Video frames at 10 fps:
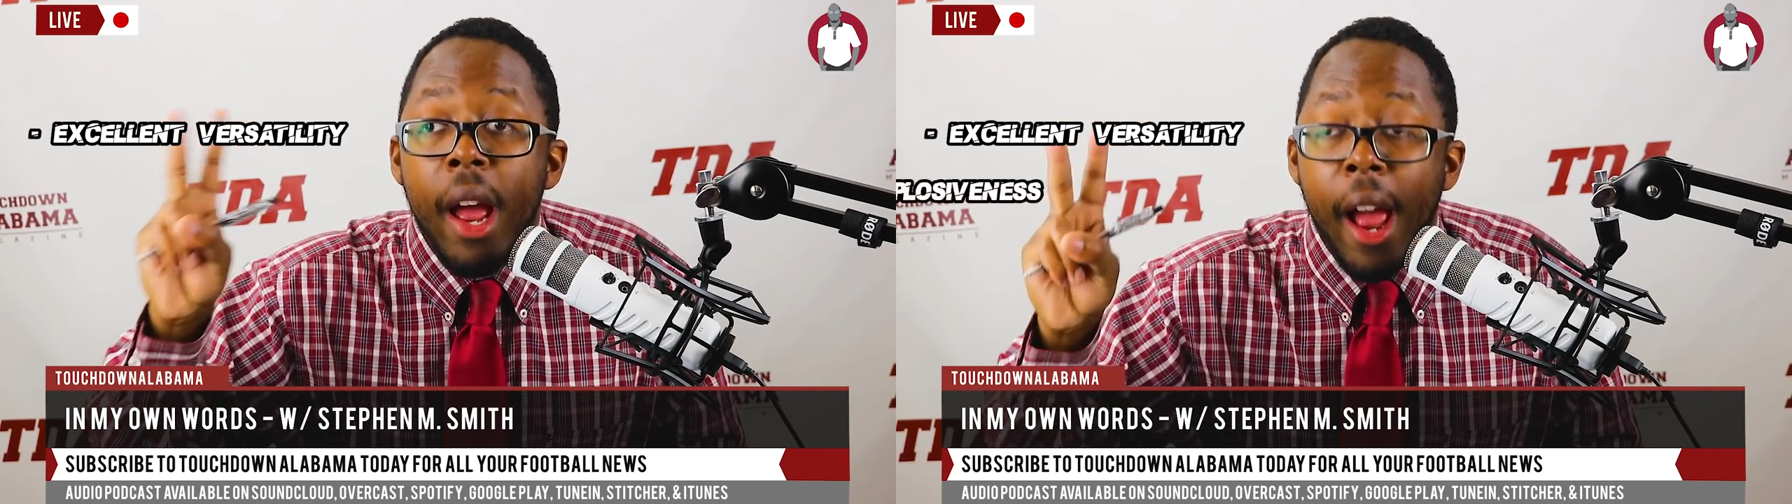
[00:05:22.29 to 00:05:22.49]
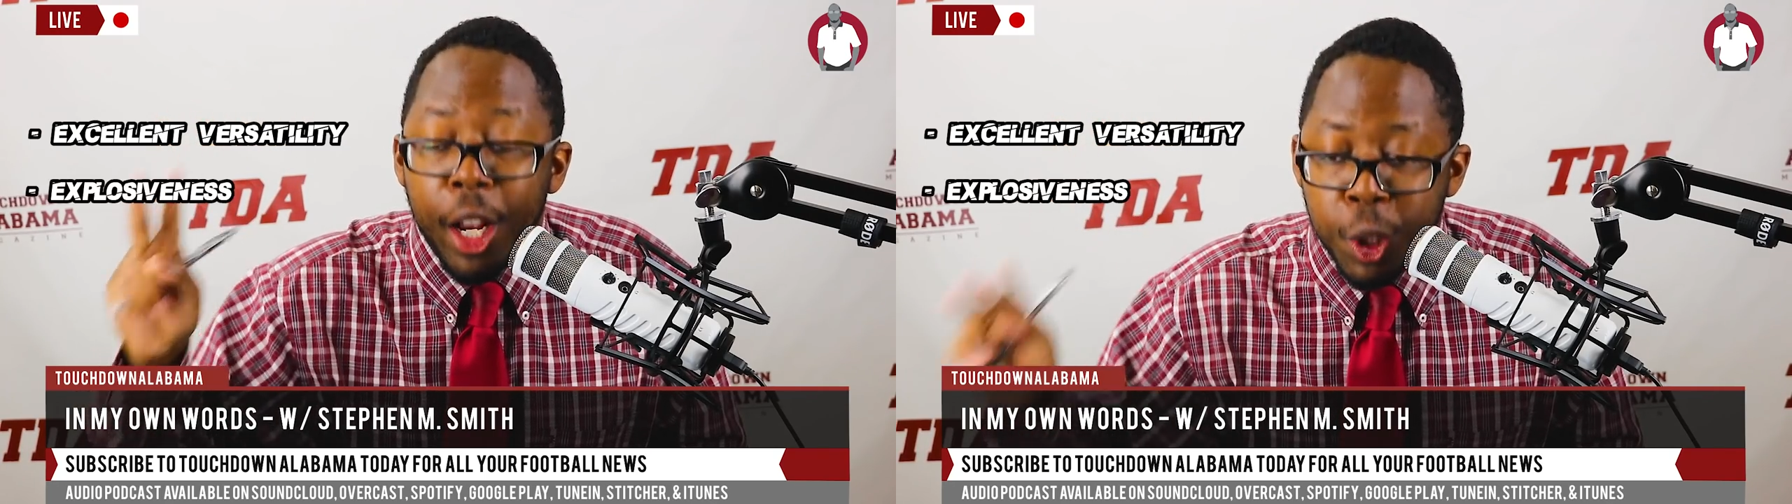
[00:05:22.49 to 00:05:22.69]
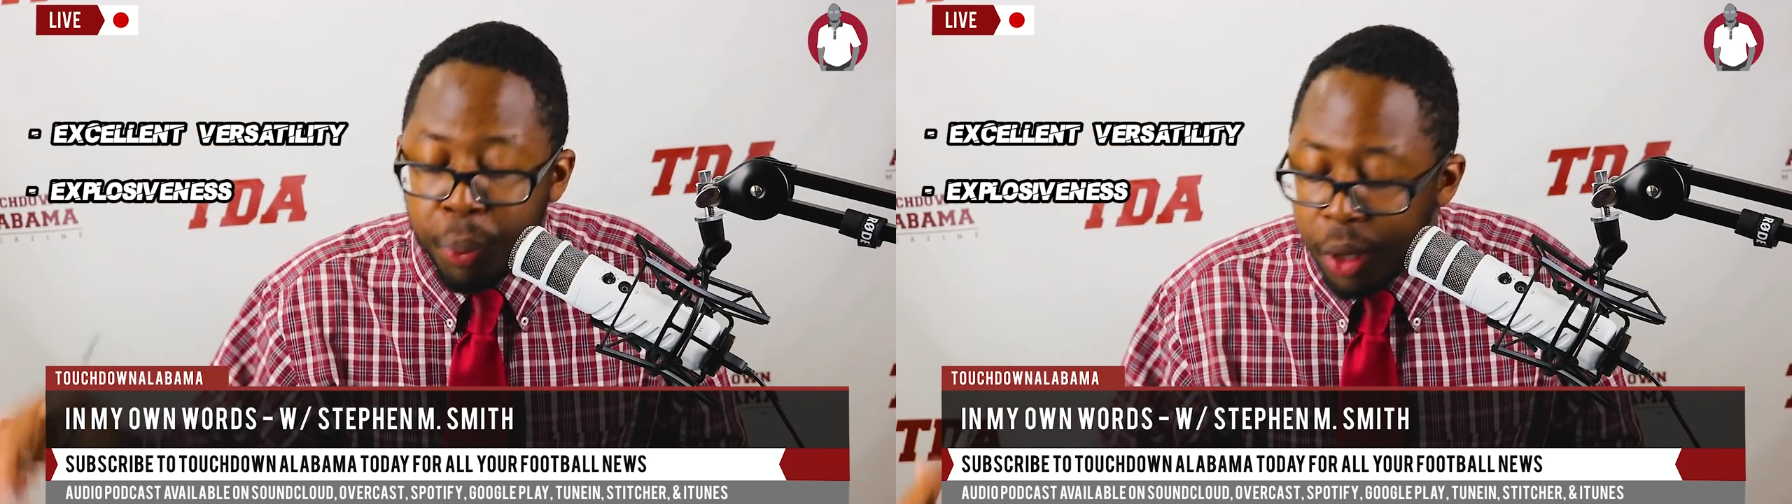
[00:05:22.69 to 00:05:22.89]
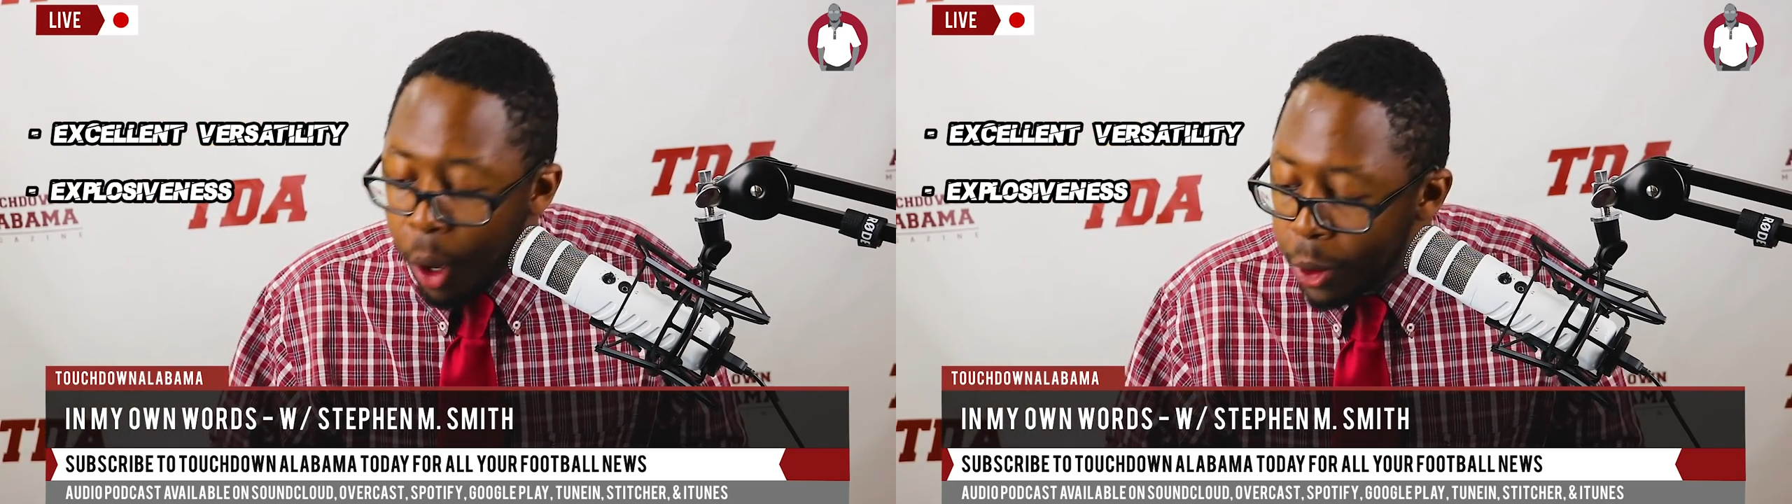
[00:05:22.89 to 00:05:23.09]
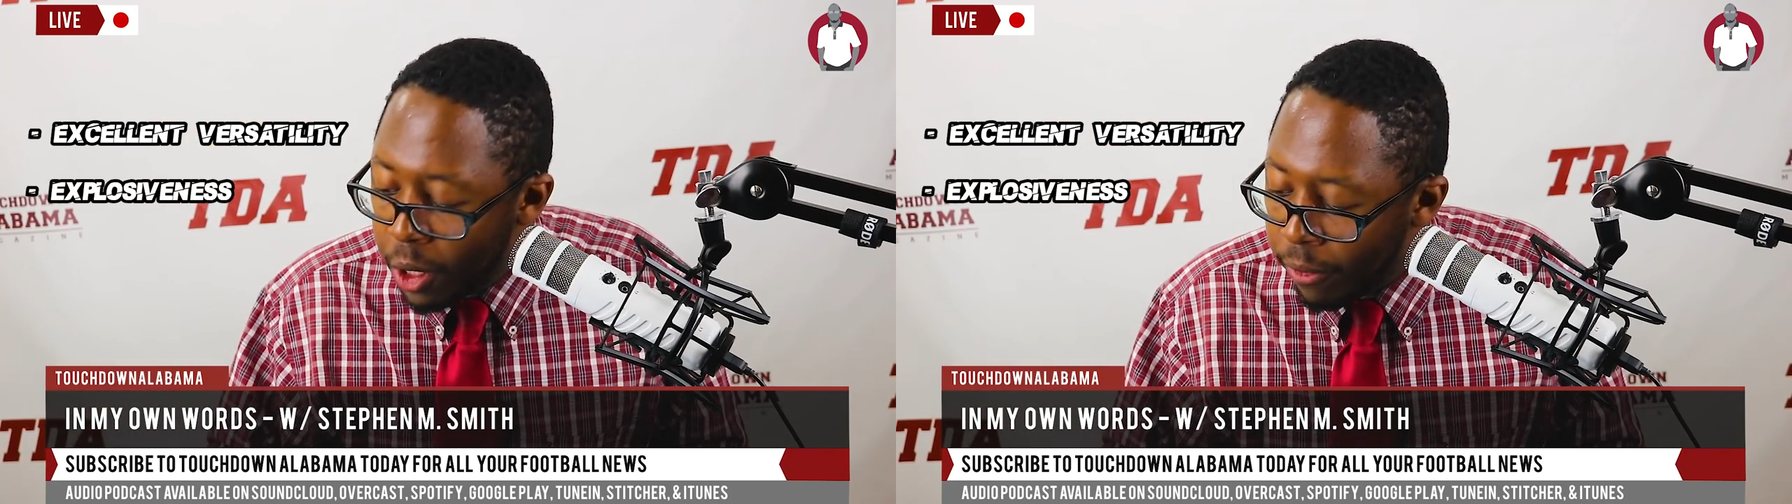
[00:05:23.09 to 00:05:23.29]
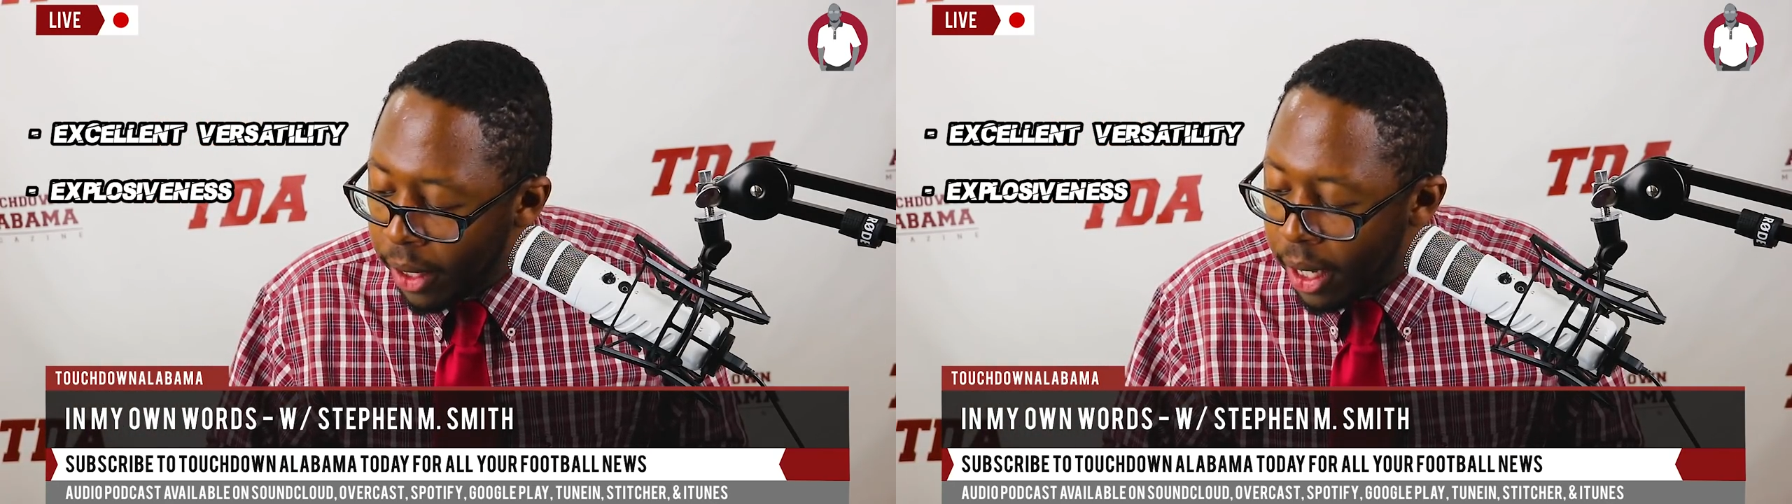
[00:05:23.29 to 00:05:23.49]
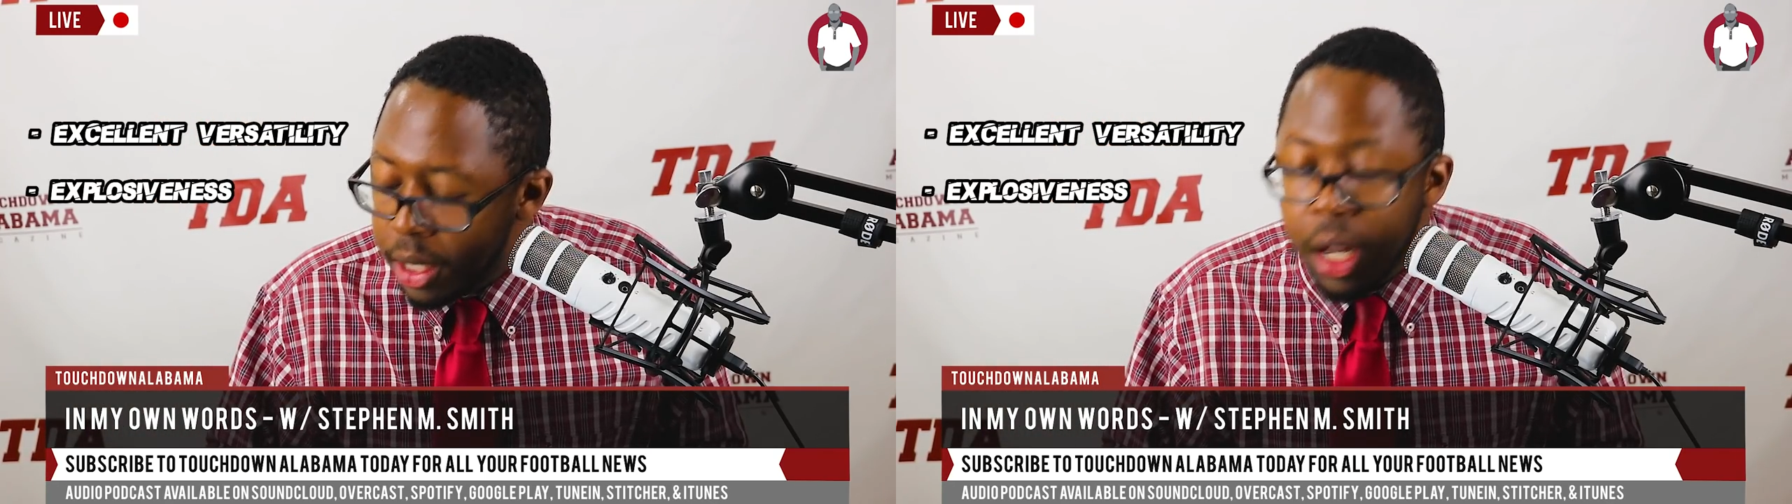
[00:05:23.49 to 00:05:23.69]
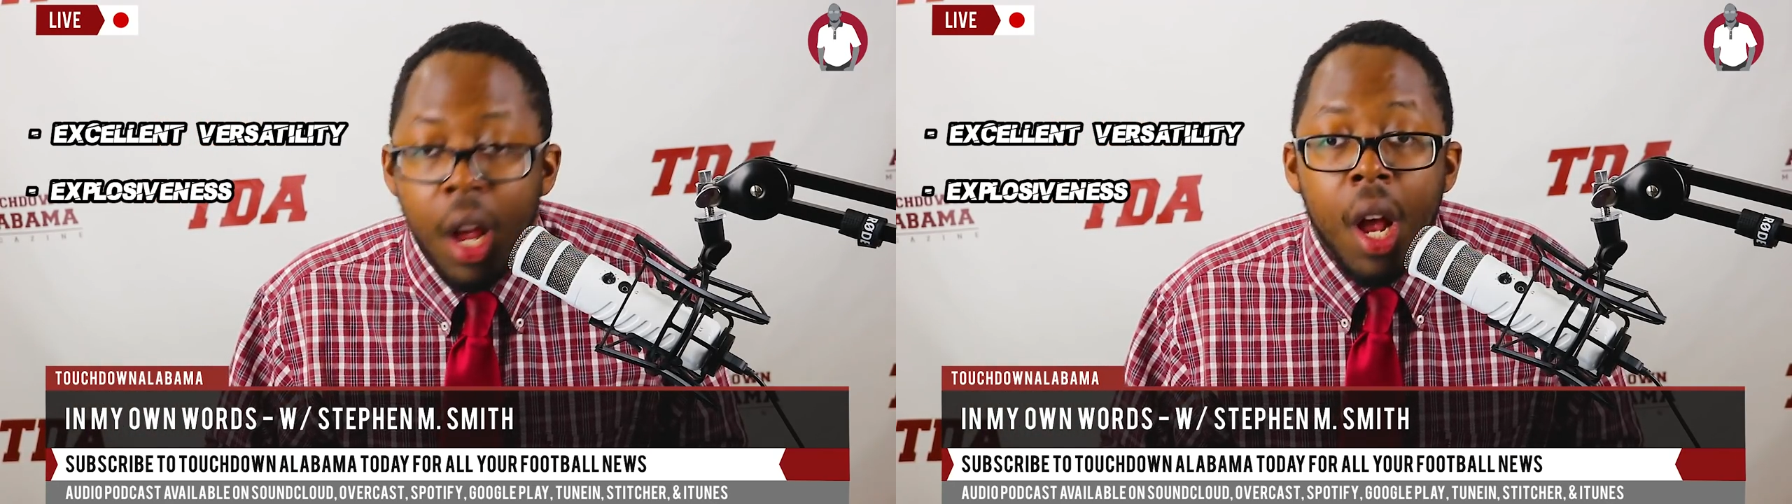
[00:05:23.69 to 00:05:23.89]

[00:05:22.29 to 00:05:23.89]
explosiveness.